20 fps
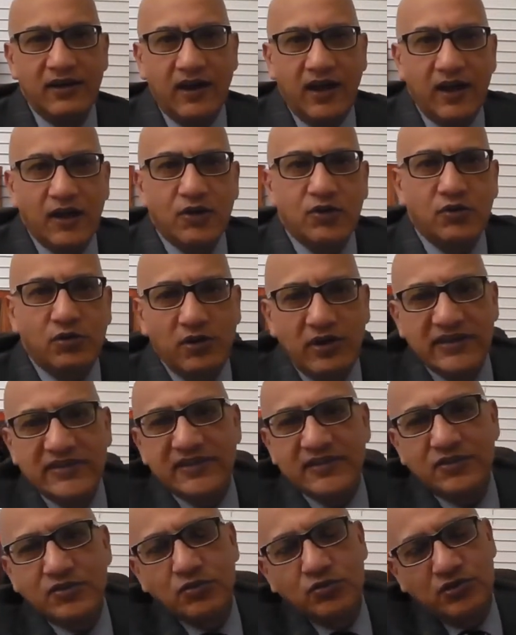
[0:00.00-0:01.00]
Alcohol is a
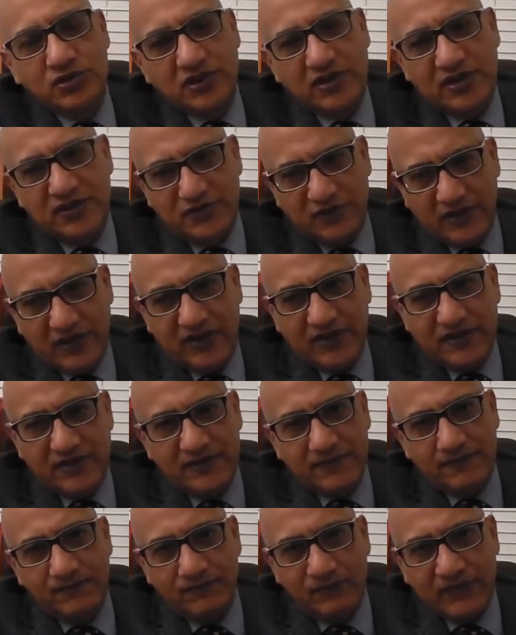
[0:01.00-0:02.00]
social drink.
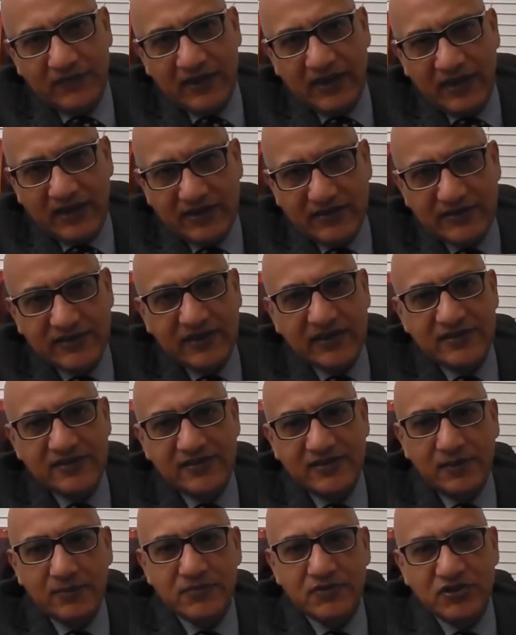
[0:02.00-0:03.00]
Its
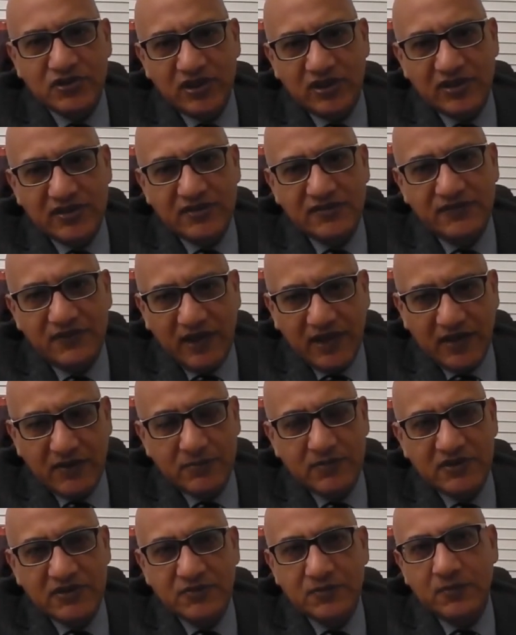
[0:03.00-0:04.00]
consumption is very
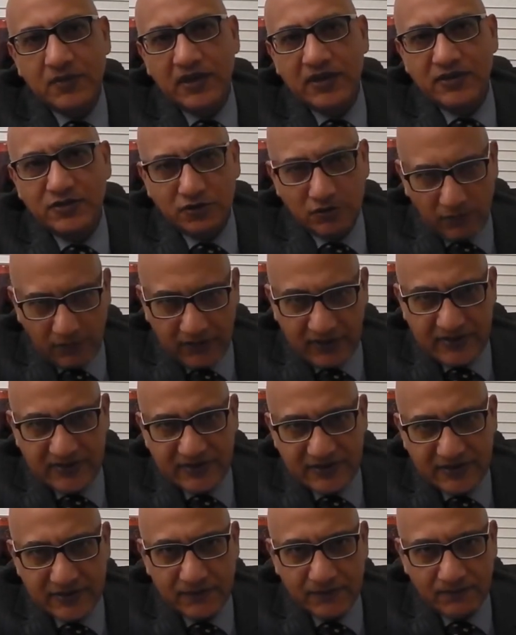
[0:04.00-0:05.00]
much by
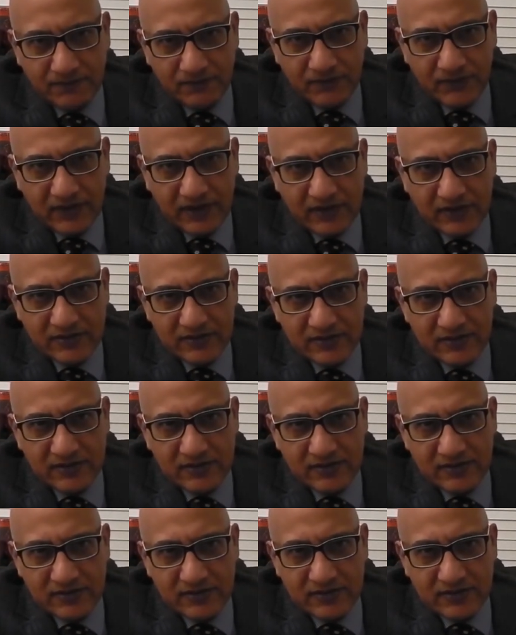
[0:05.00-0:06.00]
choice.
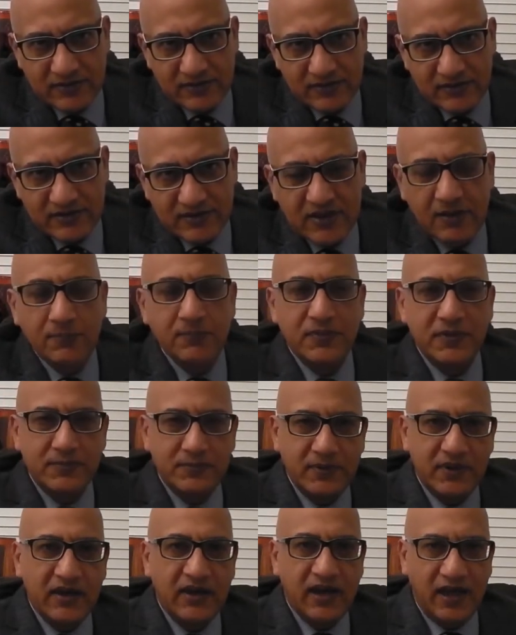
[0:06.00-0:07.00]
Some
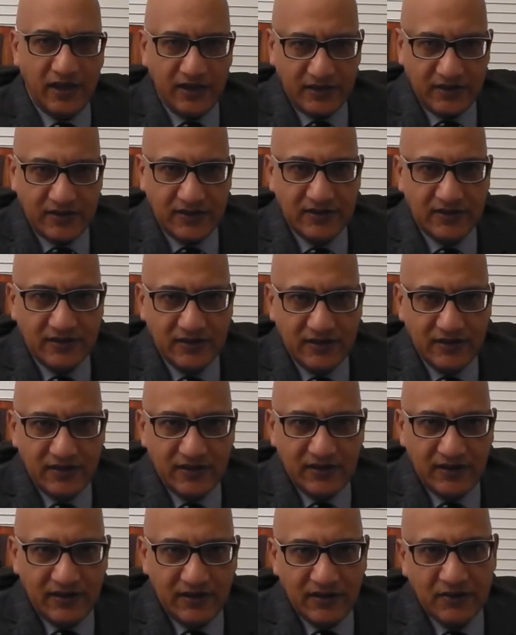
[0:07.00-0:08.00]
people like
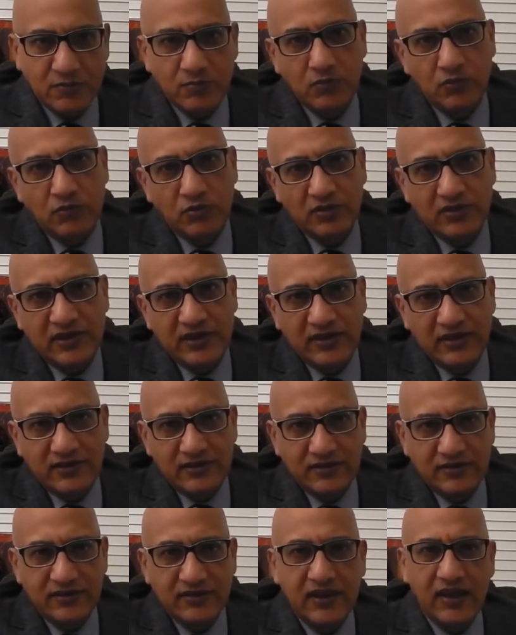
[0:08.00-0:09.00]
it more than
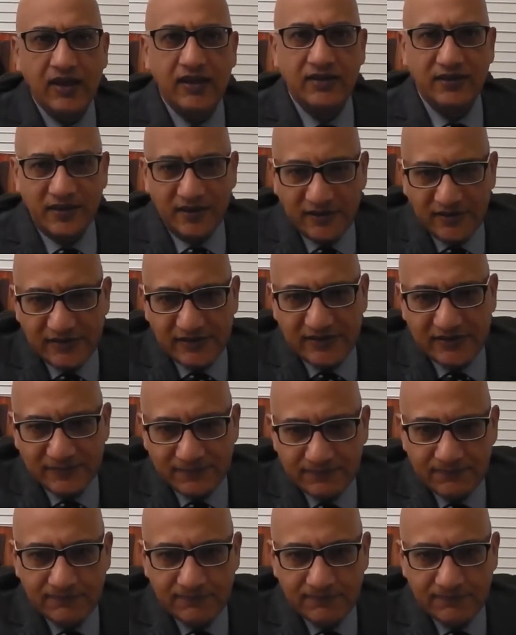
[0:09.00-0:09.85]
the others.